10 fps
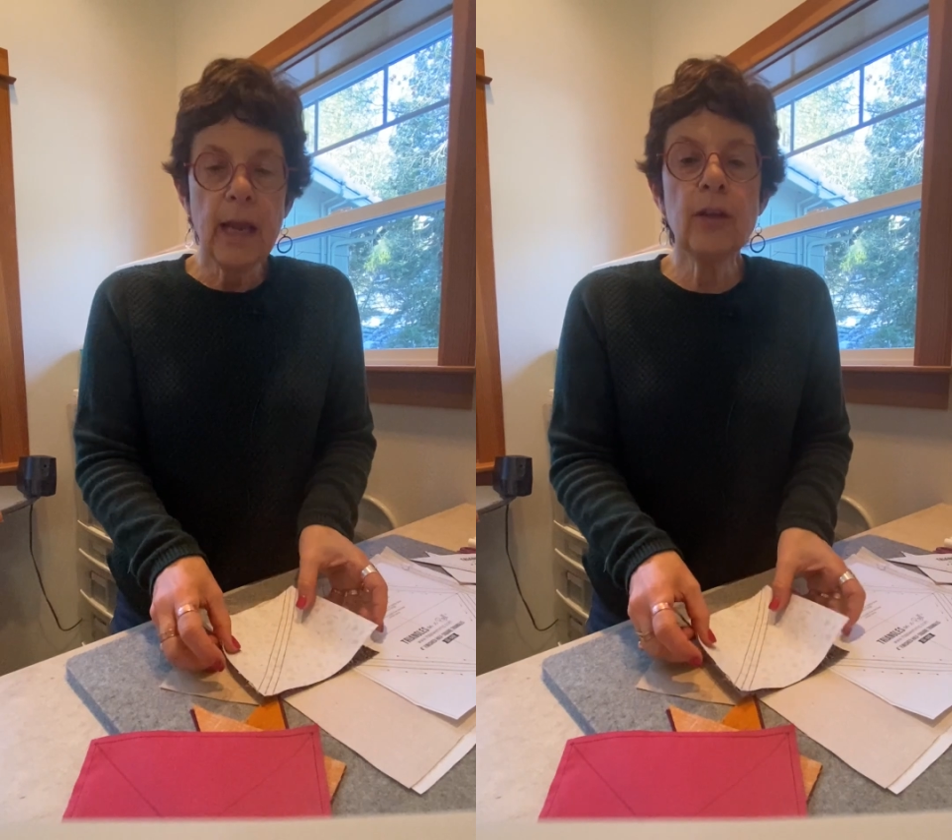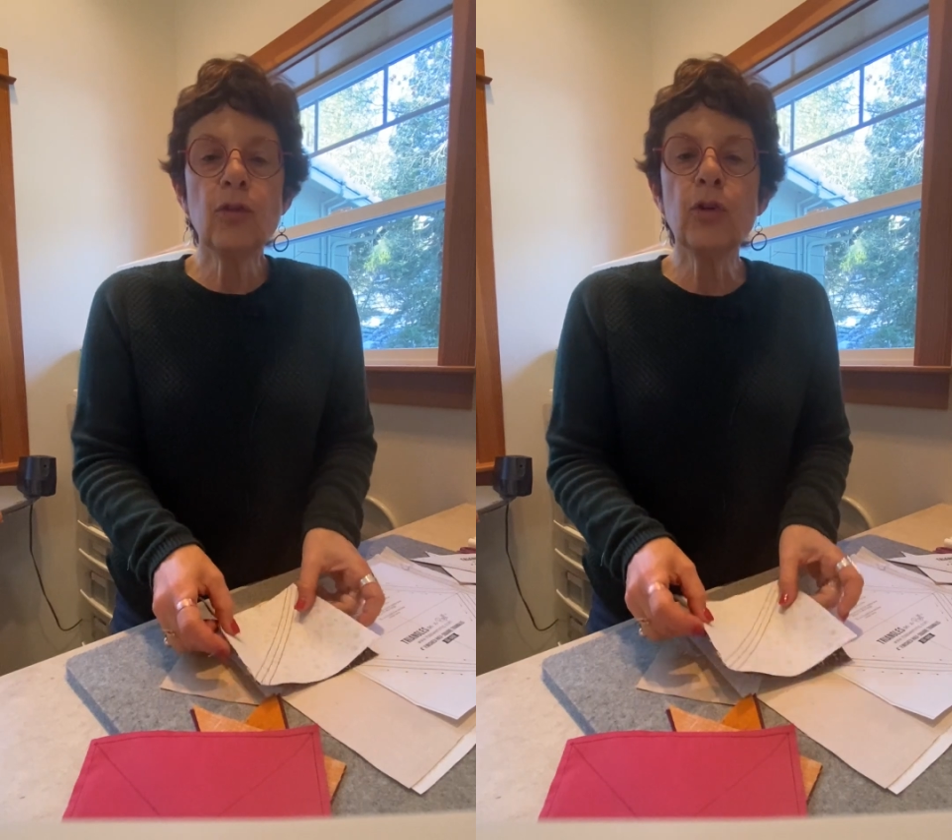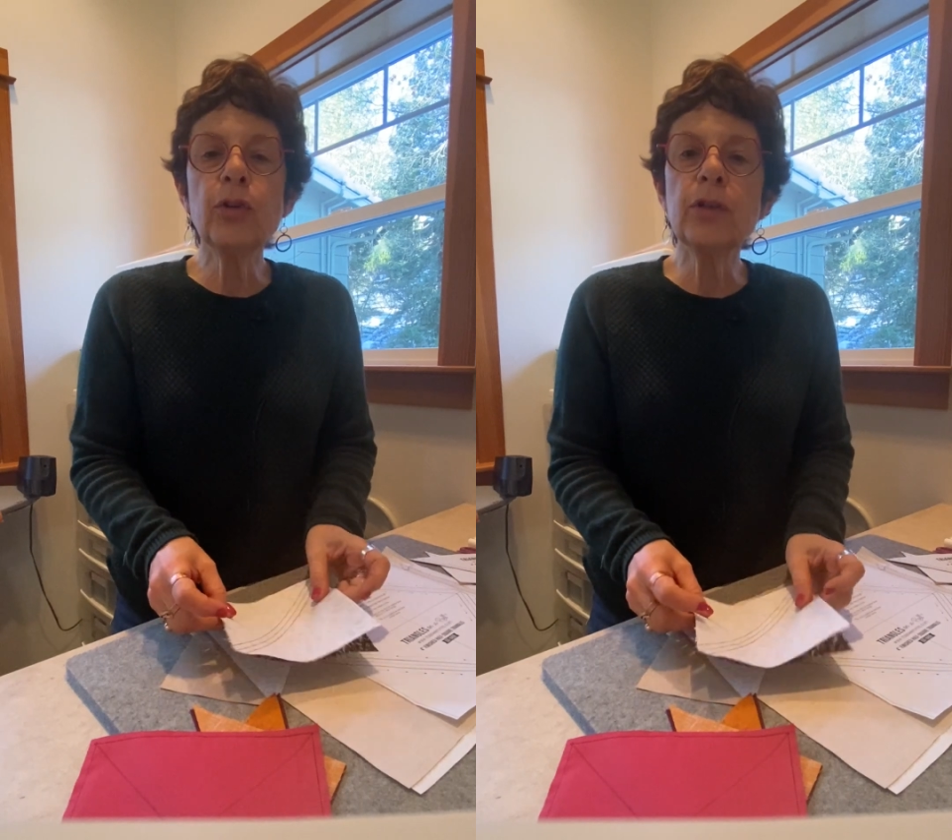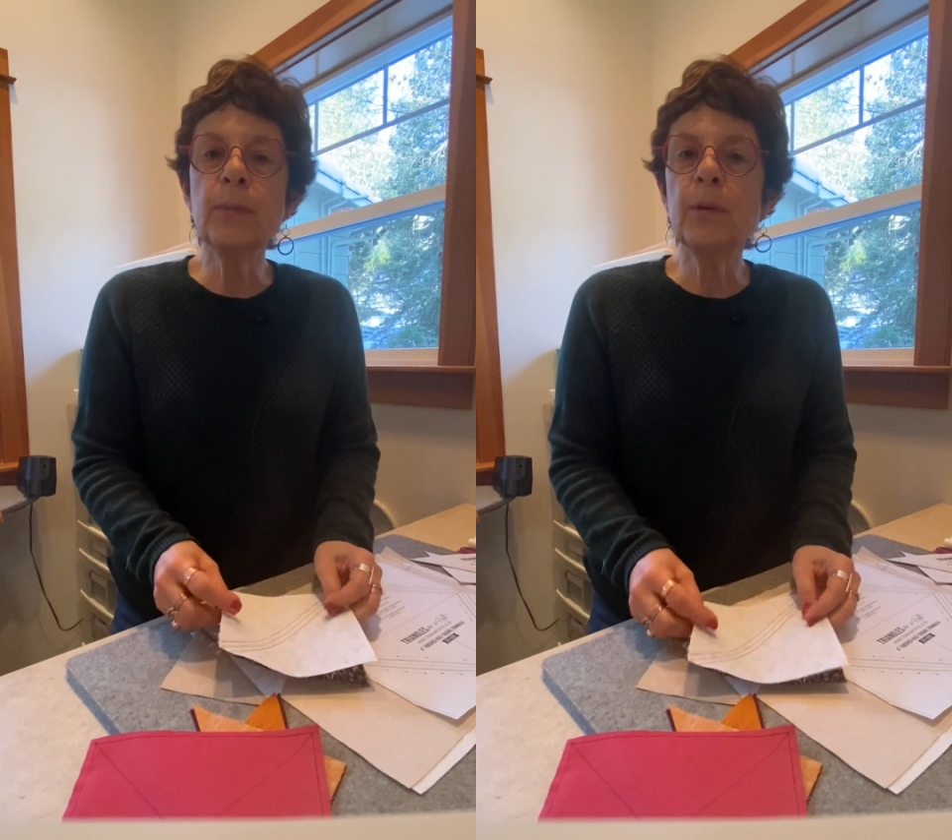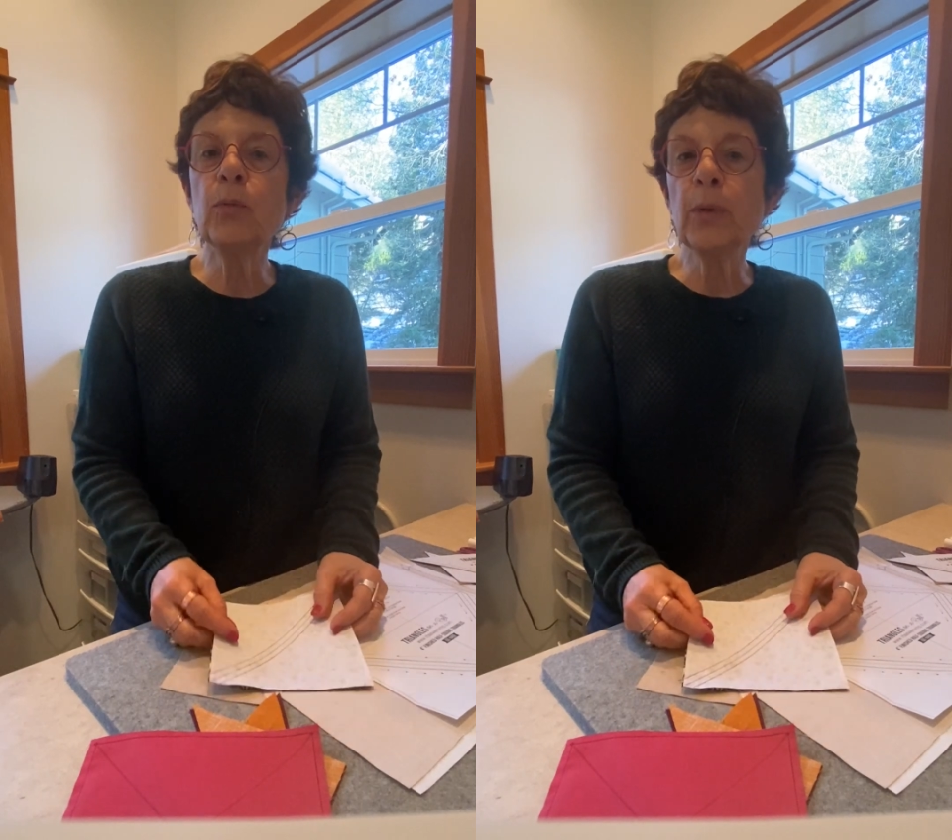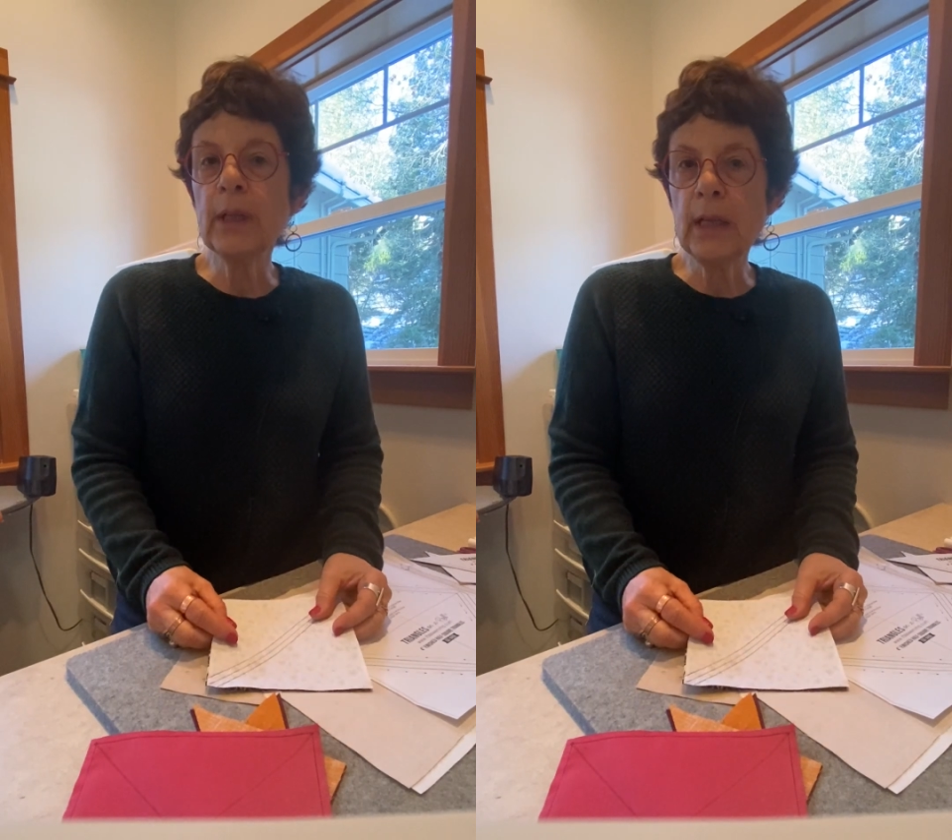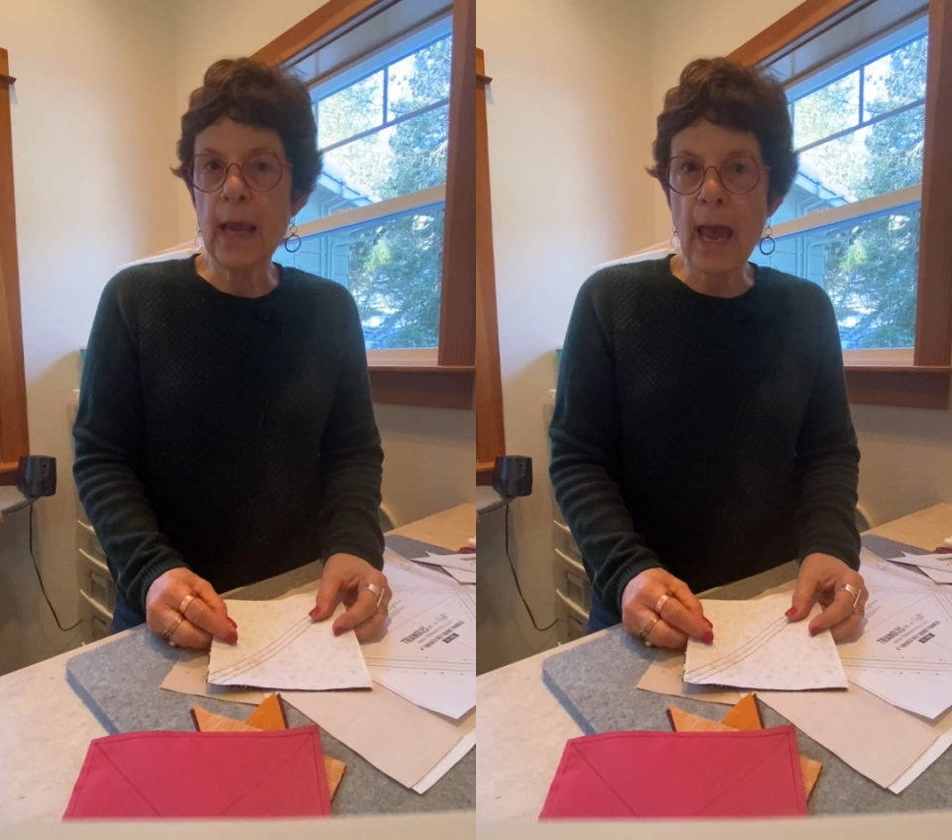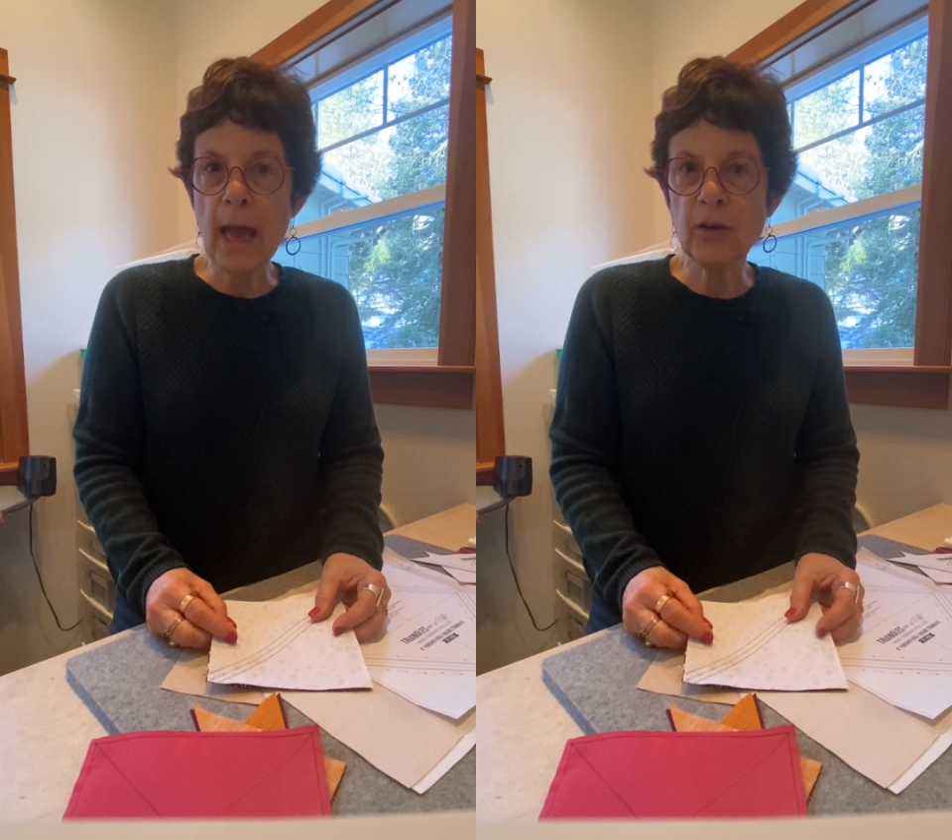in order to be
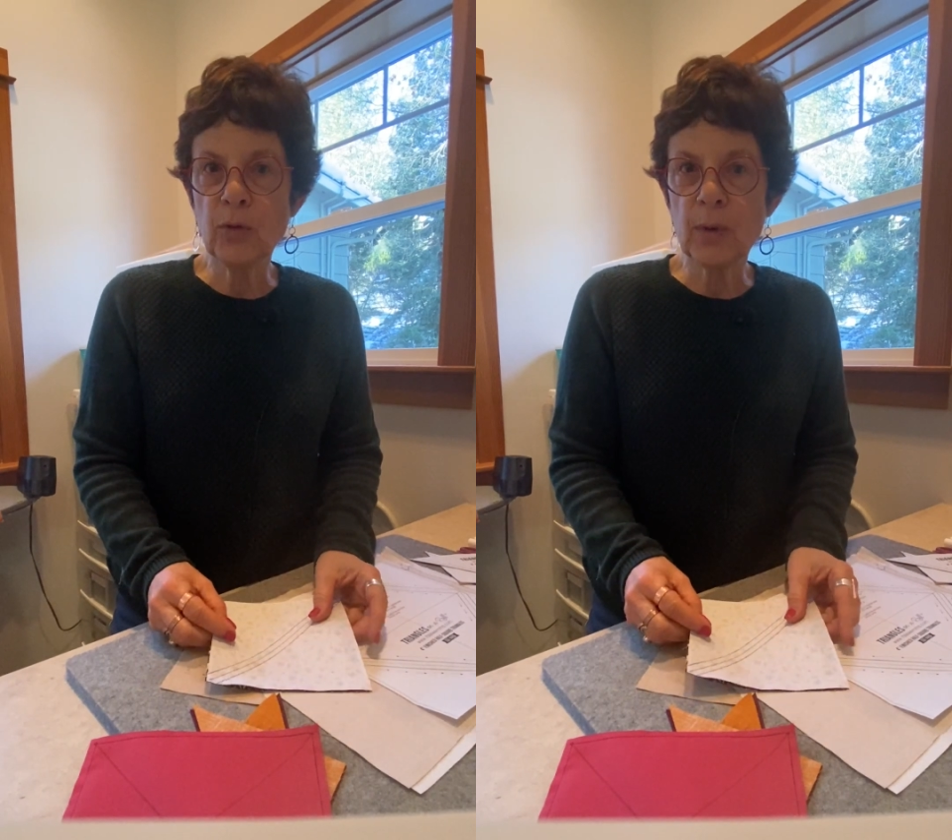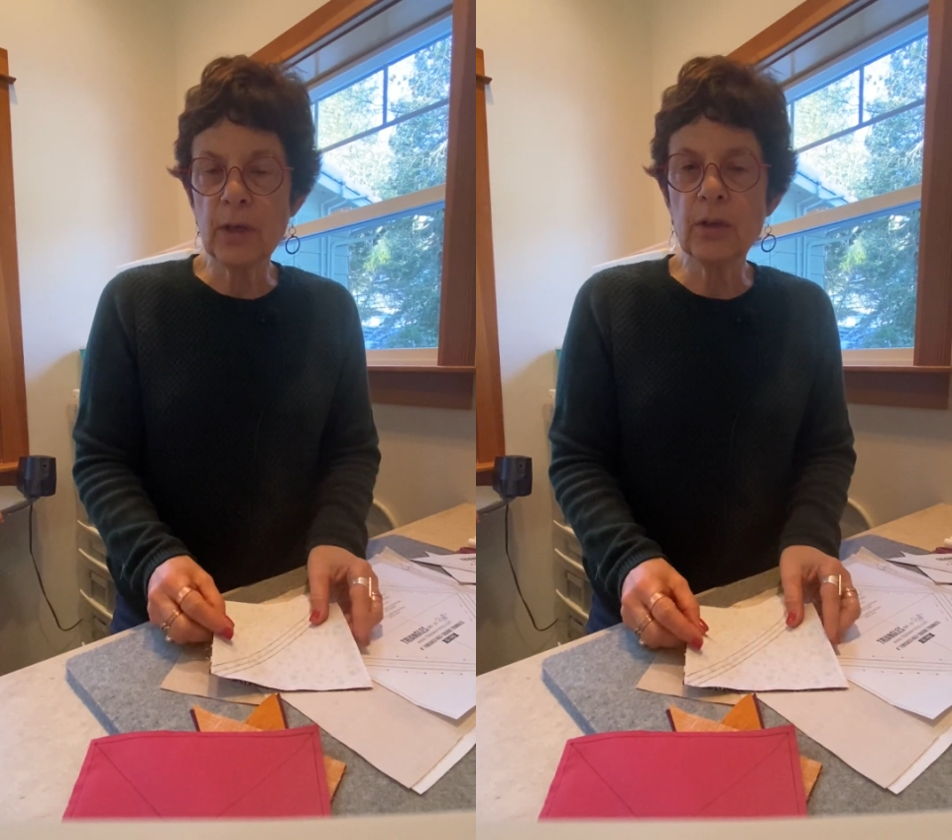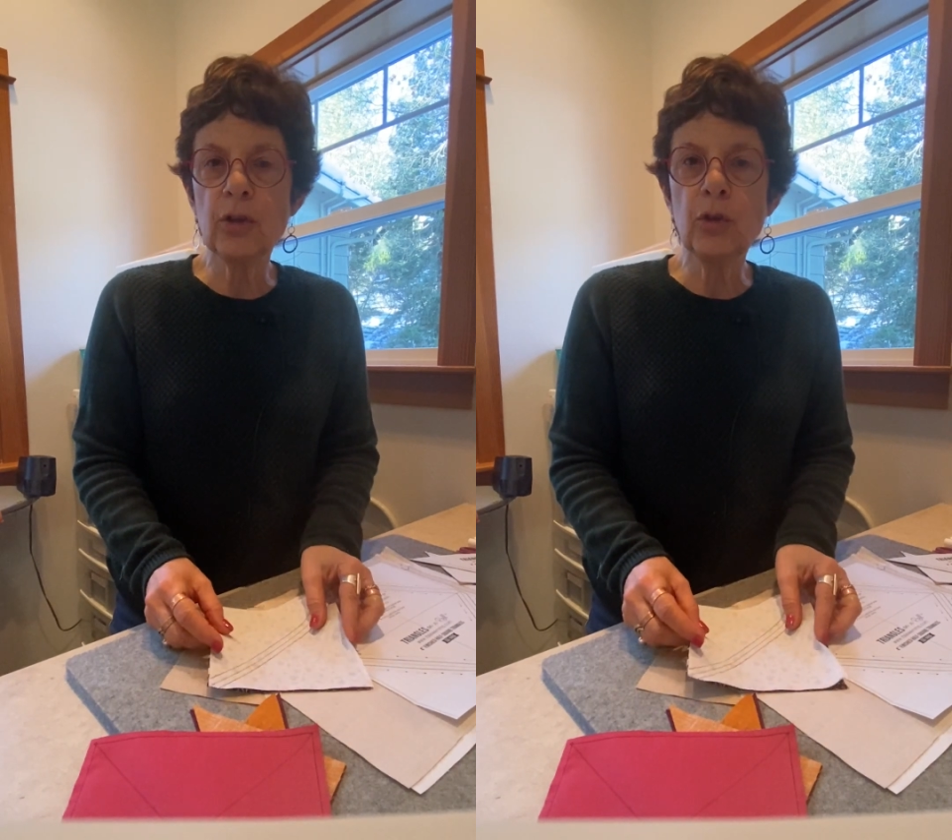really accurate,